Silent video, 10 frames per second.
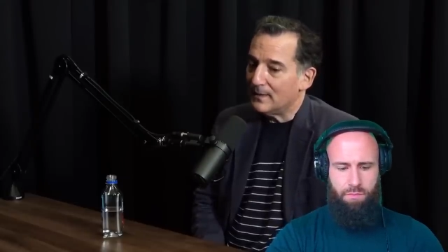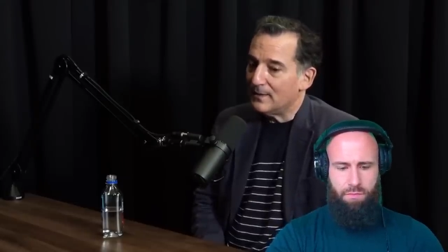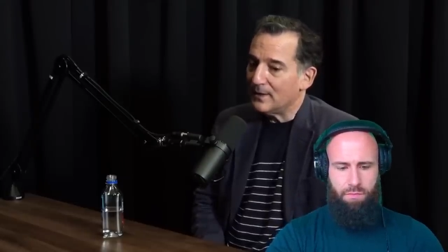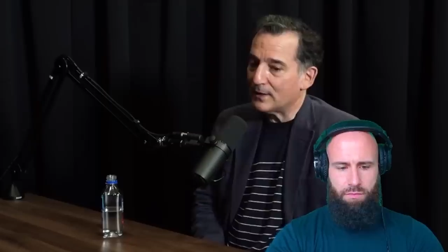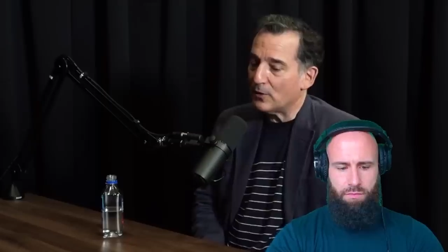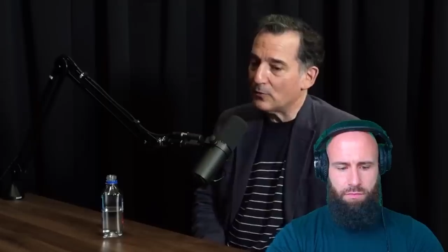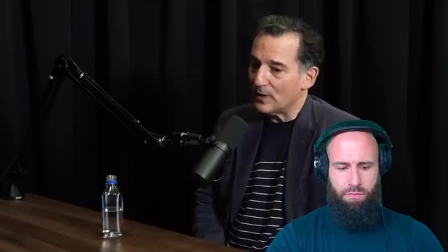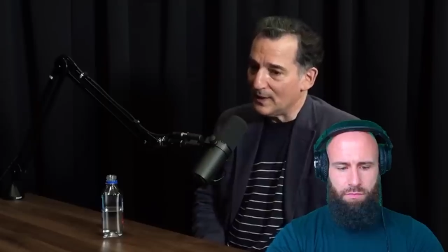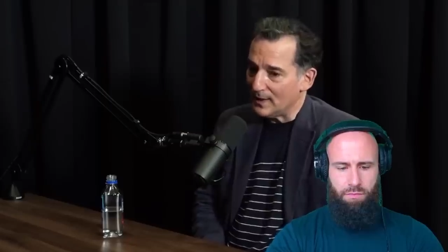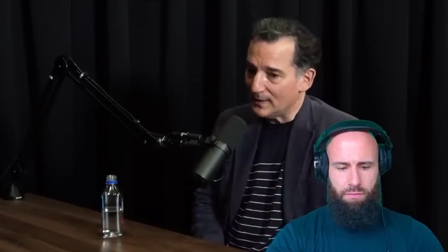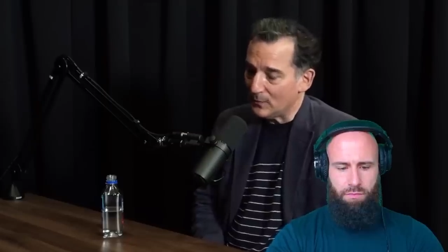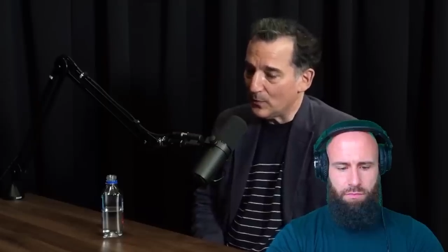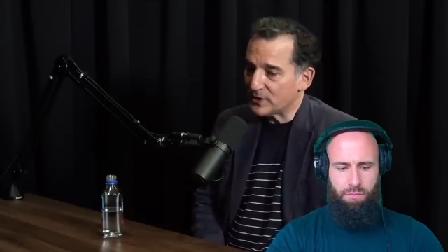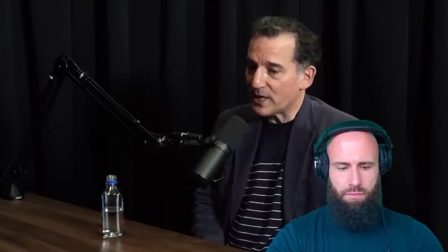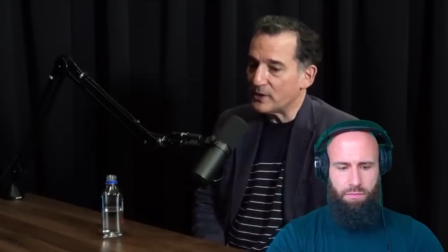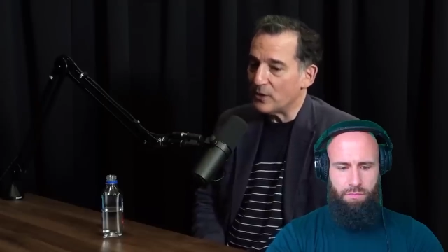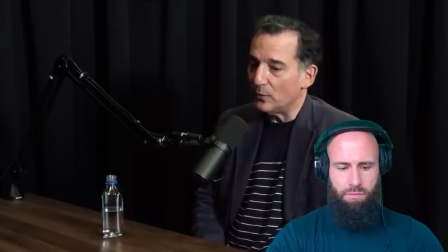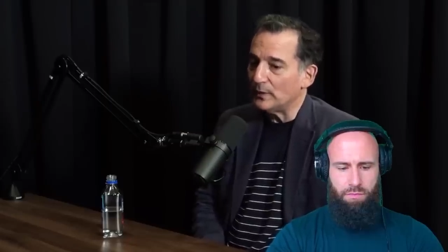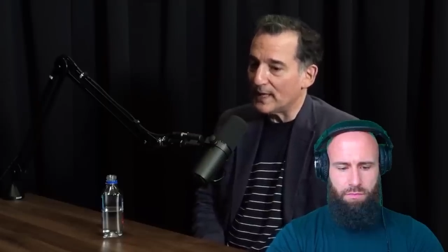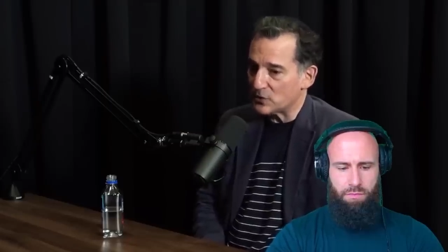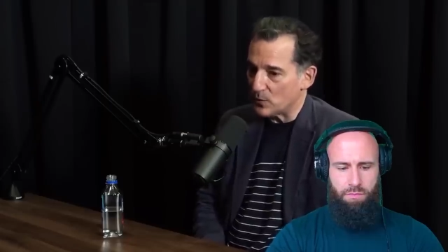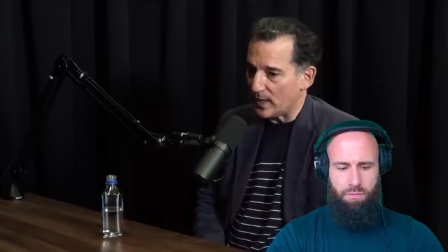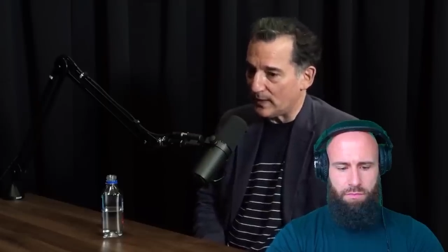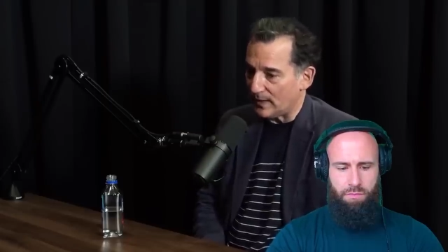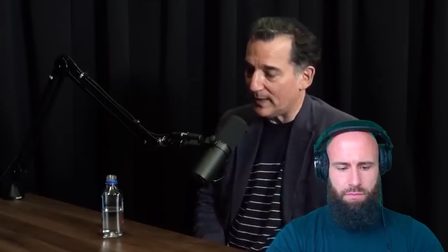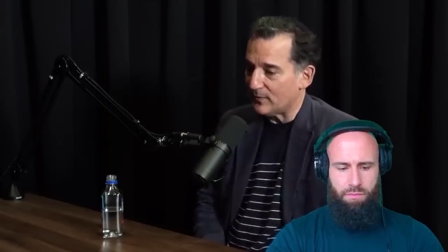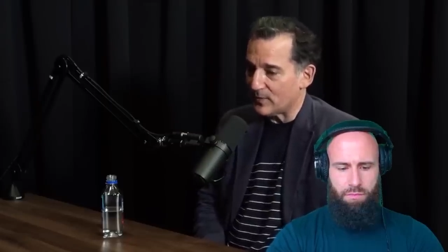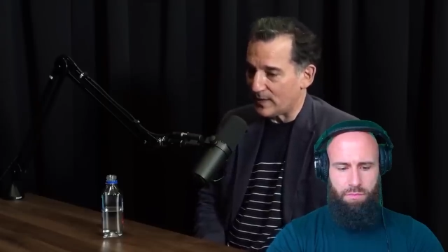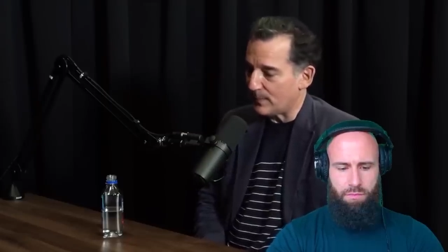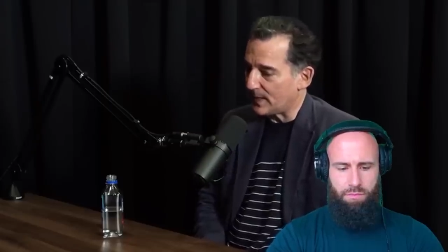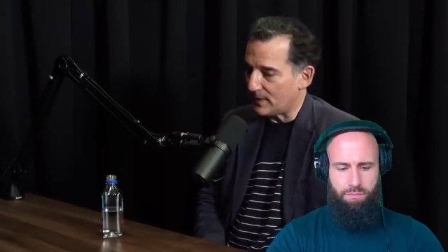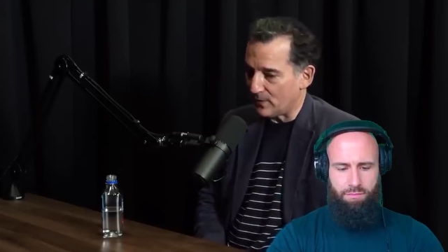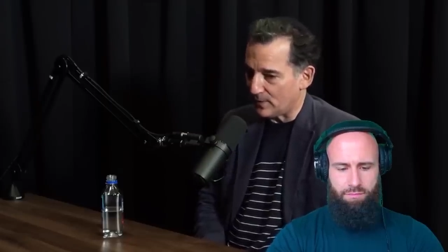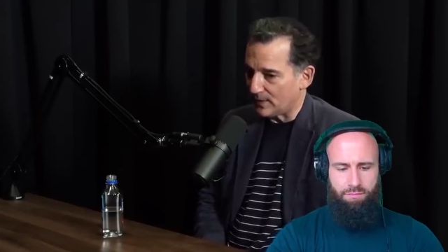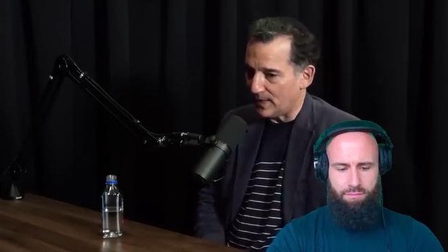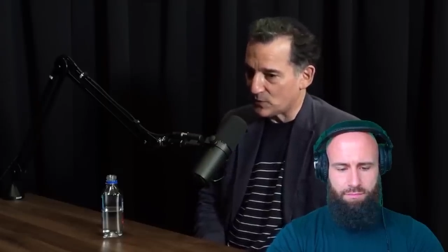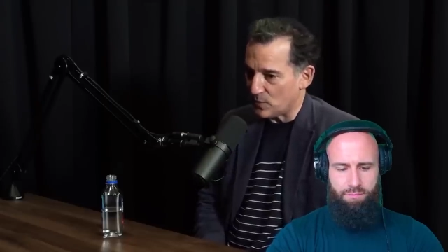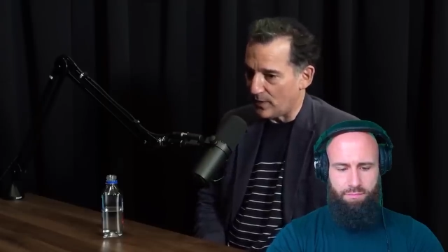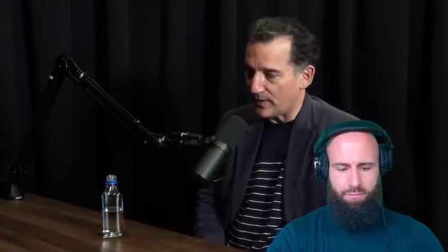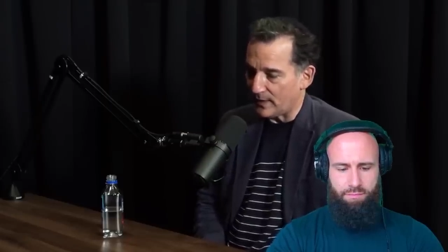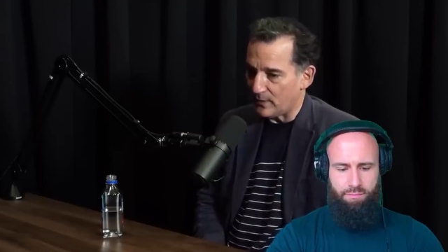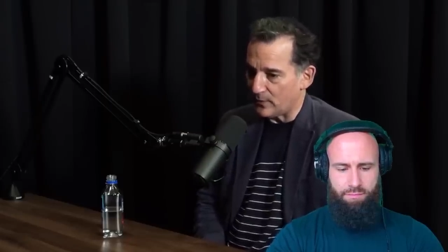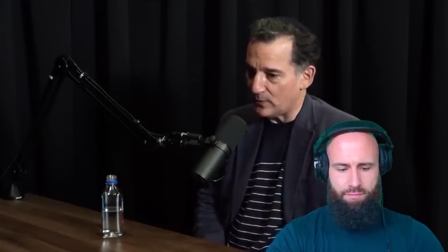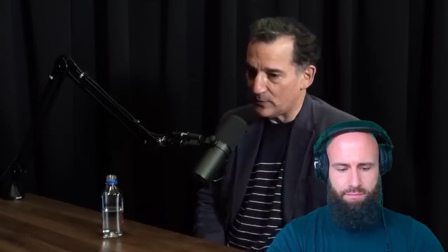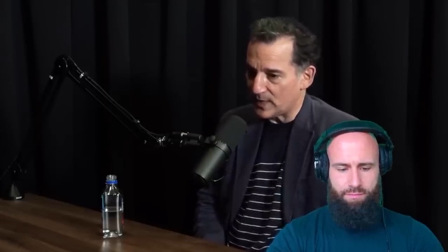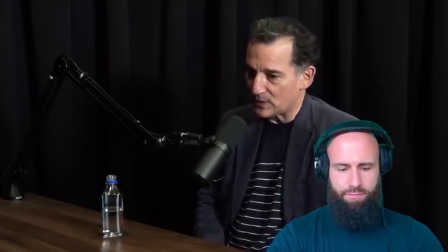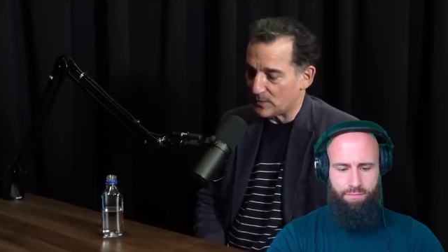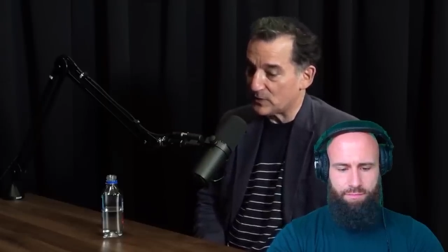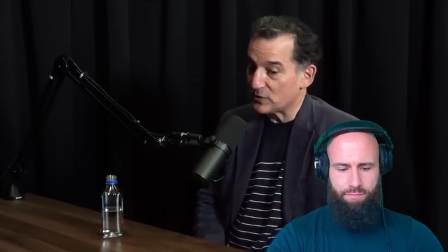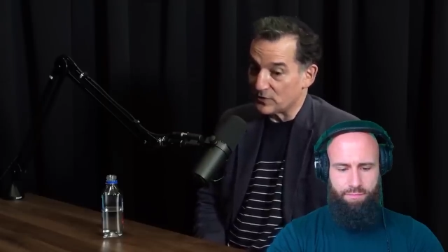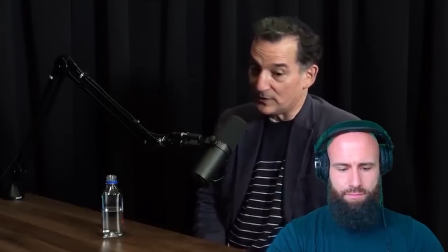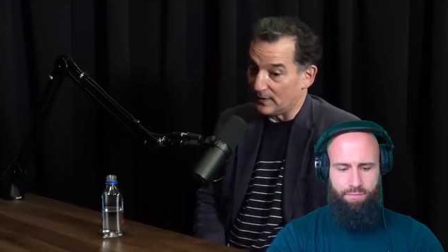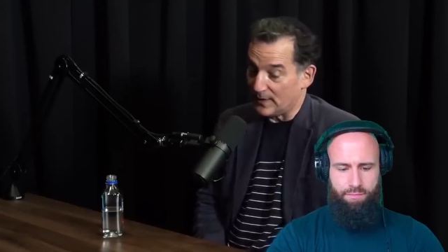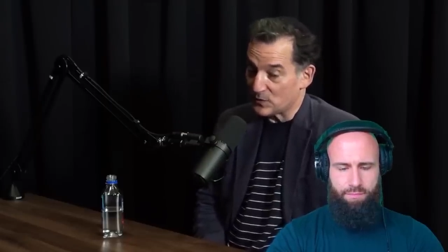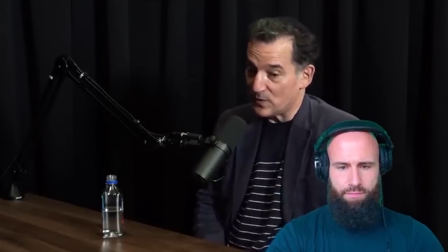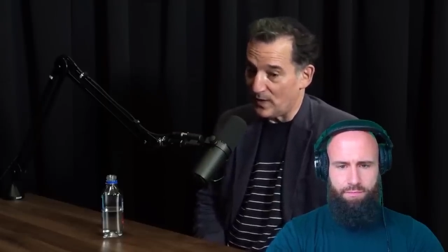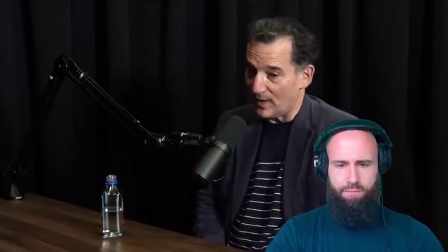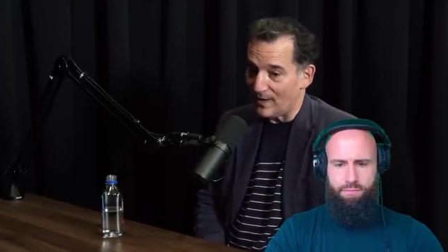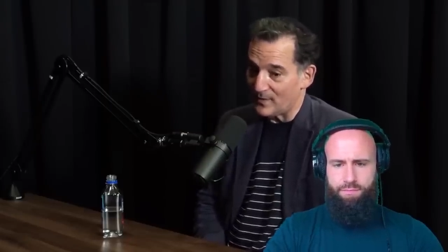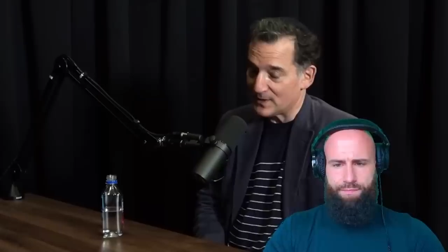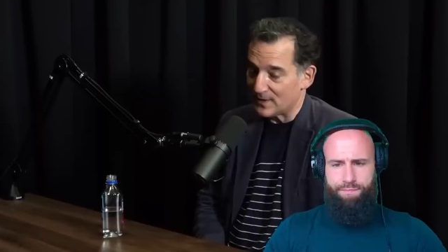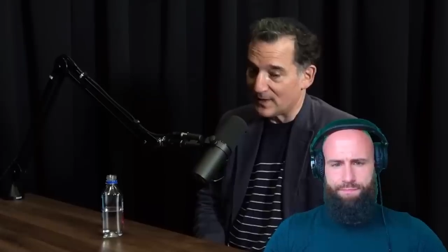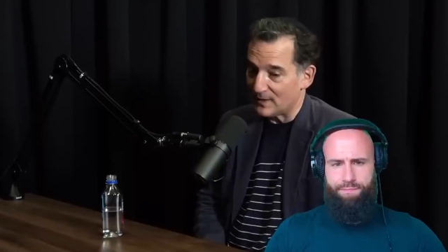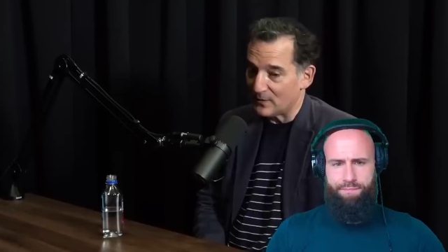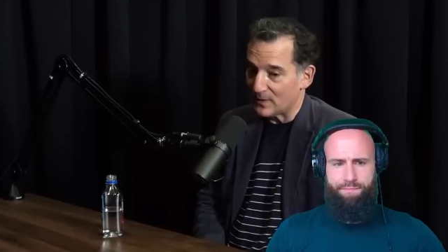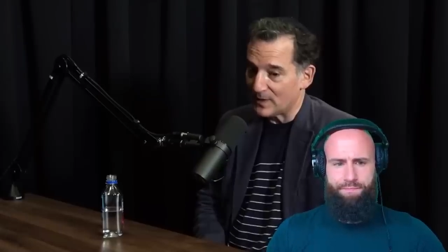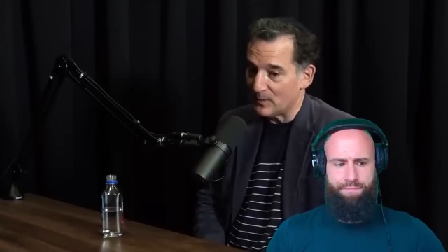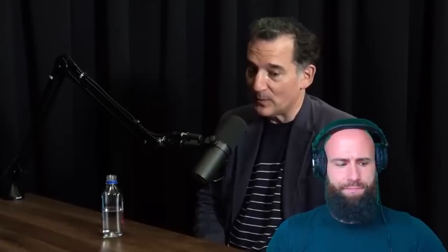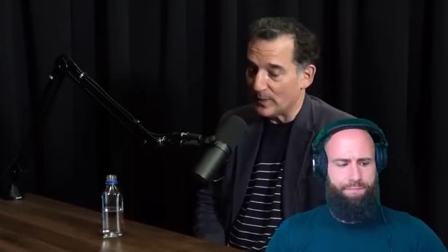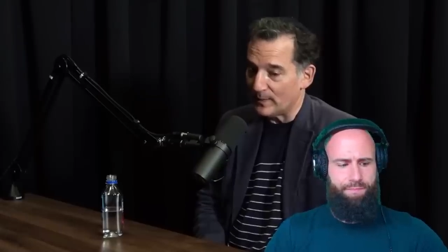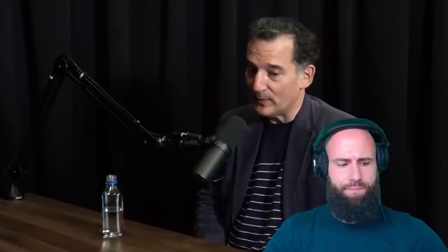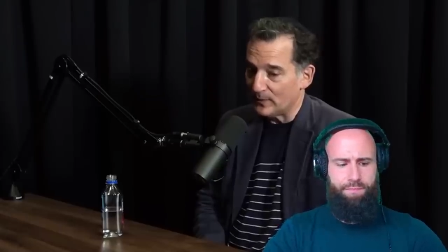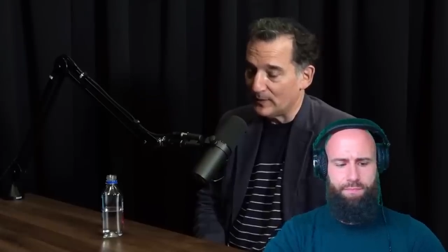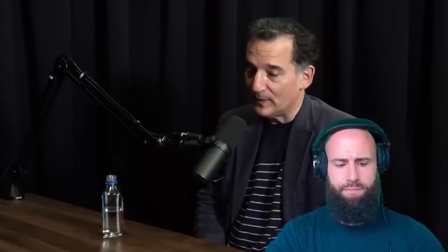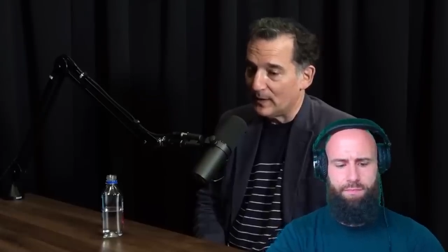Speaker 1: Quran, which I know less well, I have read it, but I know it less well than I know the New Testament, and certainly less well, obviously, than I know the Hebrew Bible,